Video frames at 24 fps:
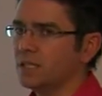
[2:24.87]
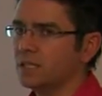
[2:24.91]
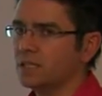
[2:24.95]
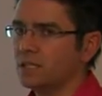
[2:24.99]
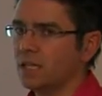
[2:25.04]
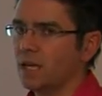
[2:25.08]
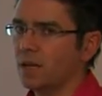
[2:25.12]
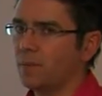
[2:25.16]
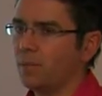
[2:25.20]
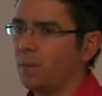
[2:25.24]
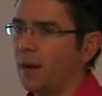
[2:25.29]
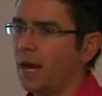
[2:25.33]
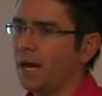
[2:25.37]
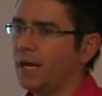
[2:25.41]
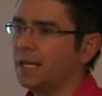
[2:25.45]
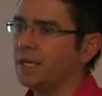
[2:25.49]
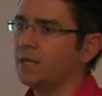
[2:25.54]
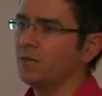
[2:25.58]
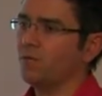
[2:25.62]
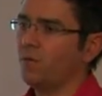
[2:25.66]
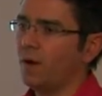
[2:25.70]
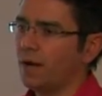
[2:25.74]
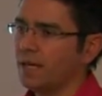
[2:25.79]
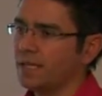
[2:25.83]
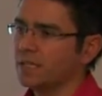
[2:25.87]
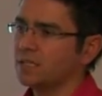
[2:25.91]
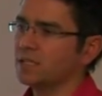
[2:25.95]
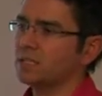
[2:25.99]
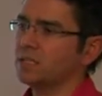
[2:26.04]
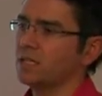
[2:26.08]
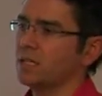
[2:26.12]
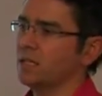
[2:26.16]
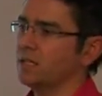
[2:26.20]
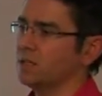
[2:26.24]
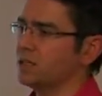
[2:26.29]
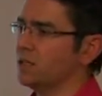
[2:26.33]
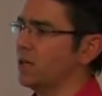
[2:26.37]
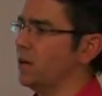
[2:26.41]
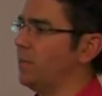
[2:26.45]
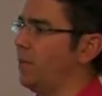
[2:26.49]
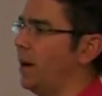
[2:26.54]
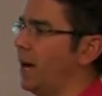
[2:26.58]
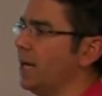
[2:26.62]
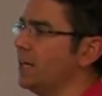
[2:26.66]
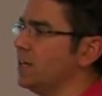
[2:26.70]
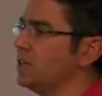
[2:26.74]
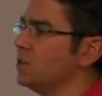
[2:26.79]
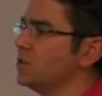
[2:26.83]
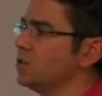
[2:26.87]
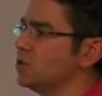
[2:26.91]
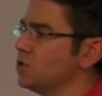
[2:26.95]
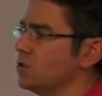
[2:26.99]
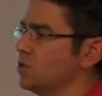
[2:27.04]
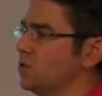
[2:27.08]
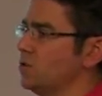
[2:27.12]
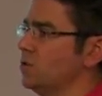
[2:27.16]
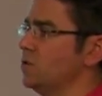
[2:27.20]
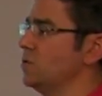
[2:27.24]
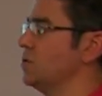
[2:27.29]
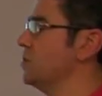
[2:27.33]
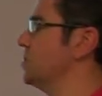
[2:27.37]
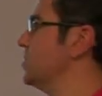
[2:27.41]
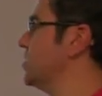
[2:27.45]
It's going to pay your rates, it's going to pay your insurance,